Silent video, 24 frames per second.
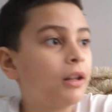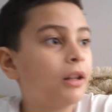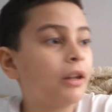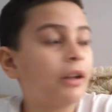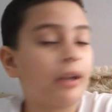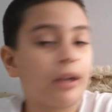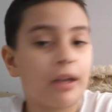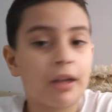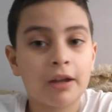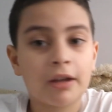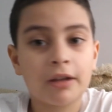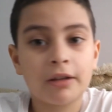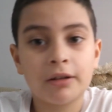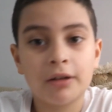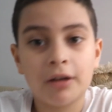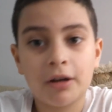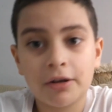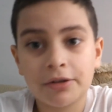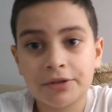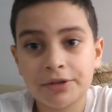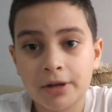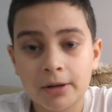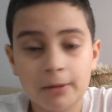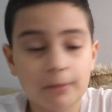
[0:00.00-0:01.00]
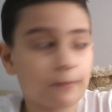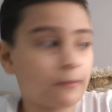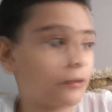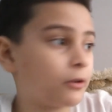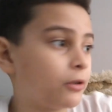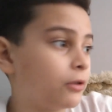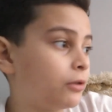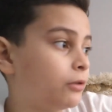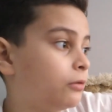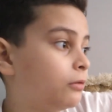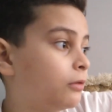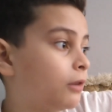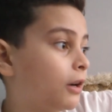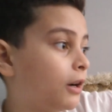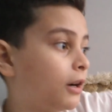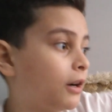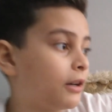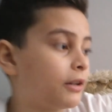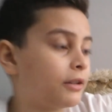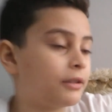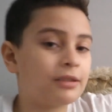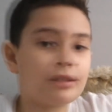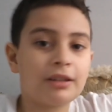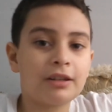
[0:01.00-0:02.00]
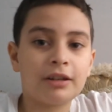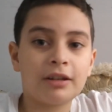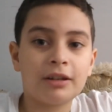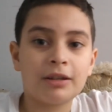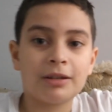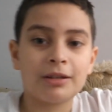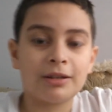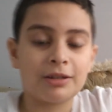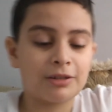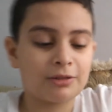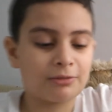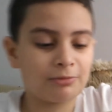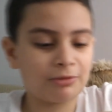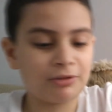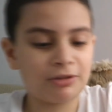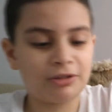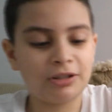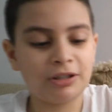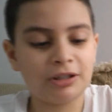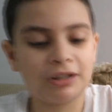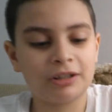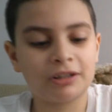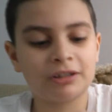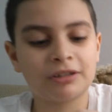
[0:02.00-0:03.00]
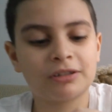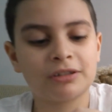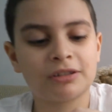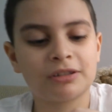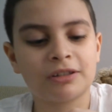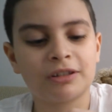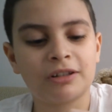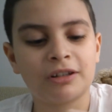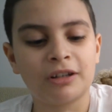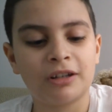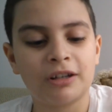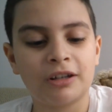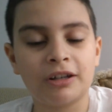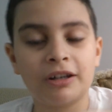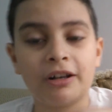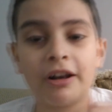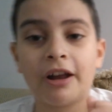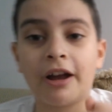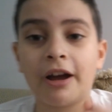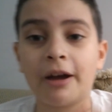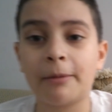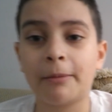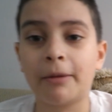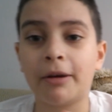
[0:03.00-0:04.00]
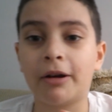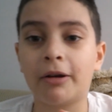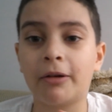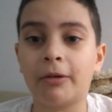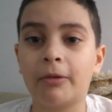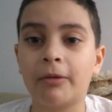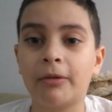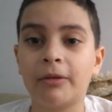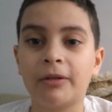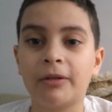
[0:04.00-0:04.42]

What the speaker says: And without further ado, guys, it's been Jinx, and I'm out.